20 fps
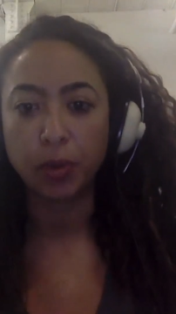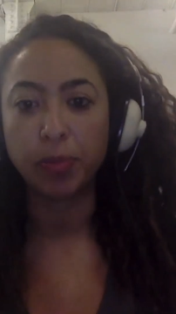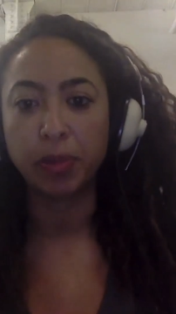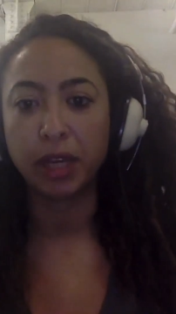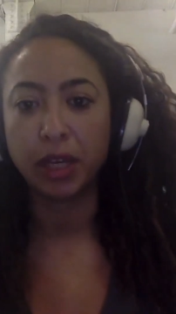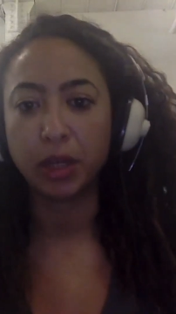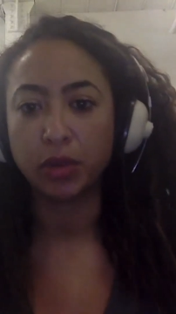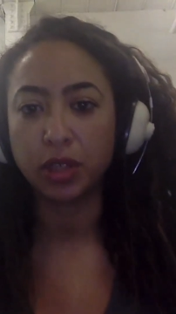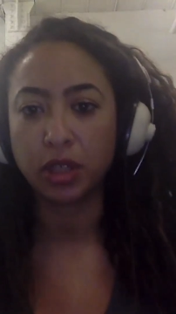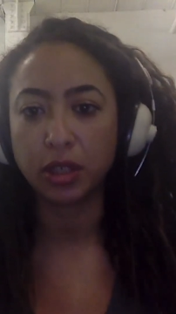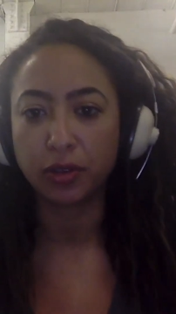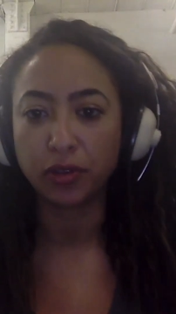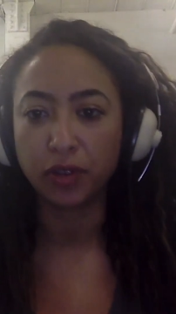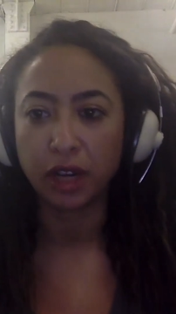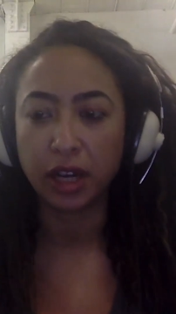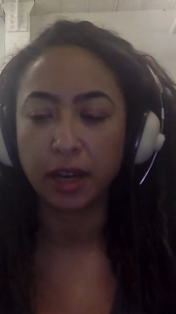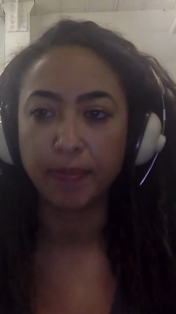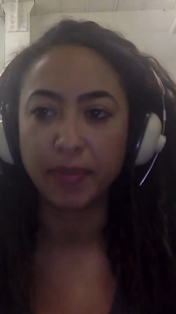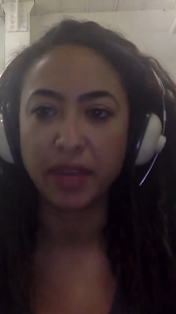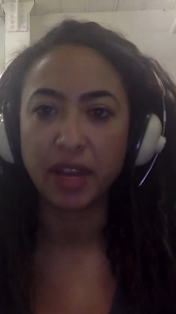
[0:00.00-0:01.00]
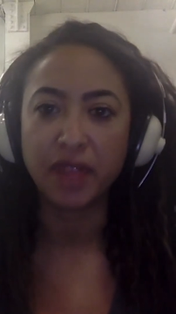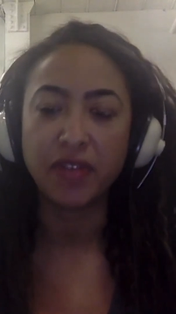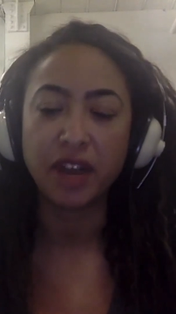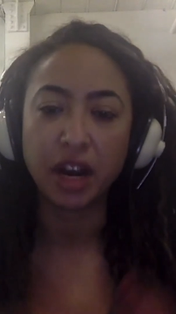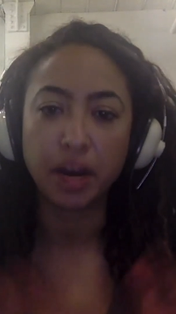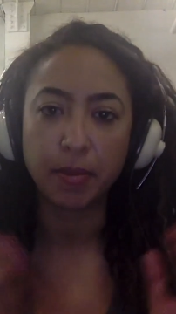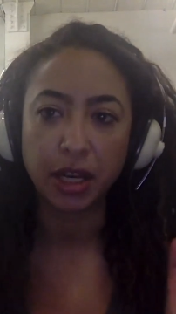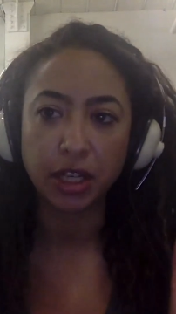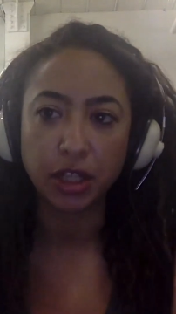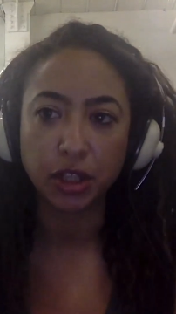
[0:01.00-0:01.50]
We played with different
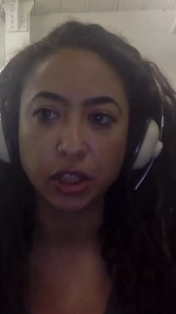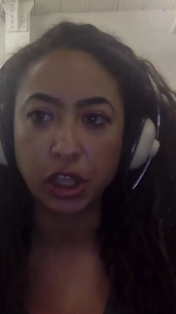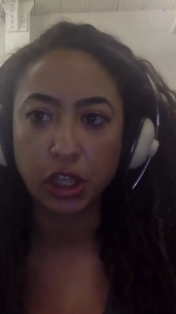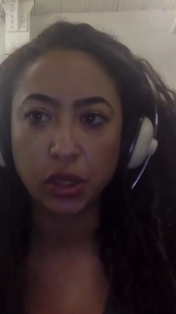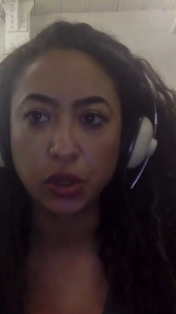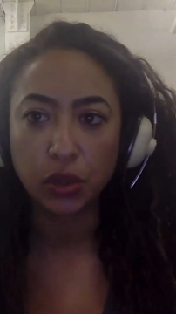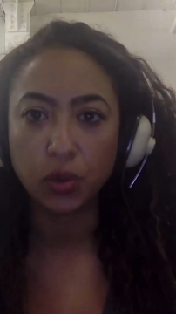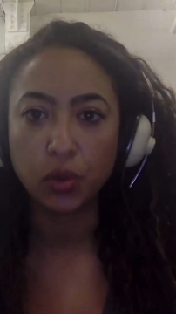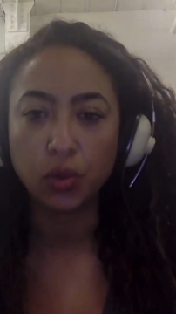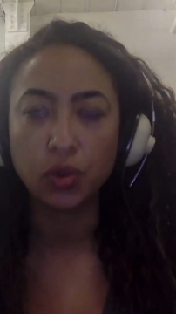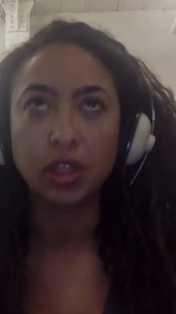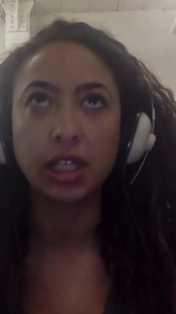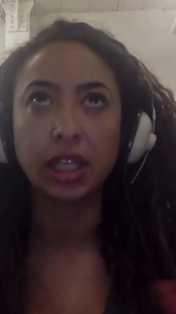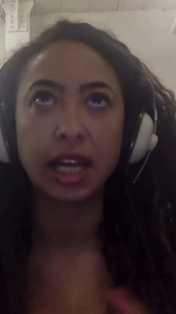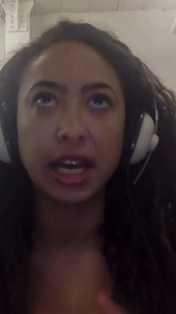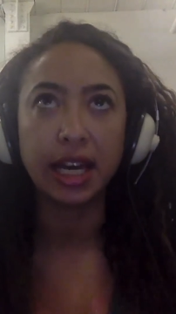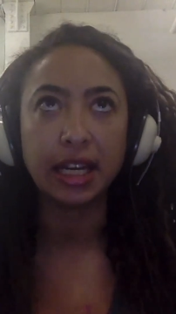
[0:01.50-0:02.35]
environmental cues,